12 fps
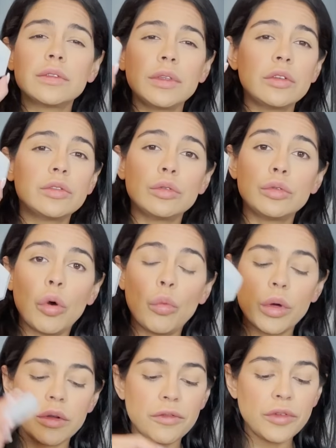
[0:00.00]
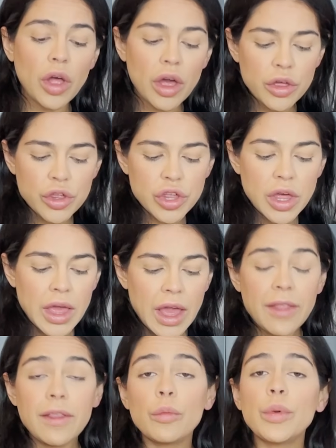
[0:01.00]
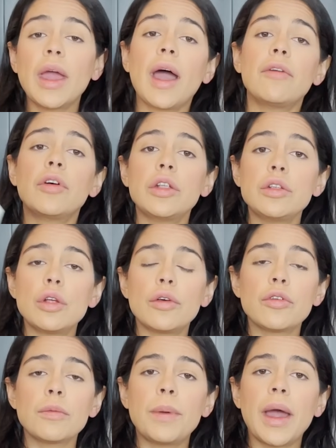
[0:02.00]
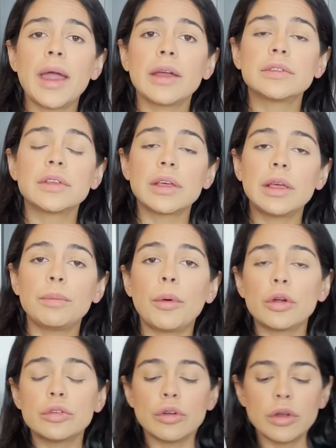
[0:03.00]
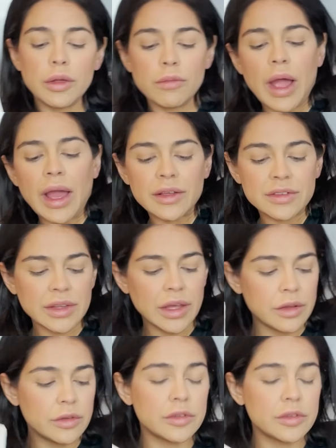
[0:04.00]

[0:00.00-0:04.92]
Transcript: These you don't want to flush. And then we have another bag to keep our dirty rags in.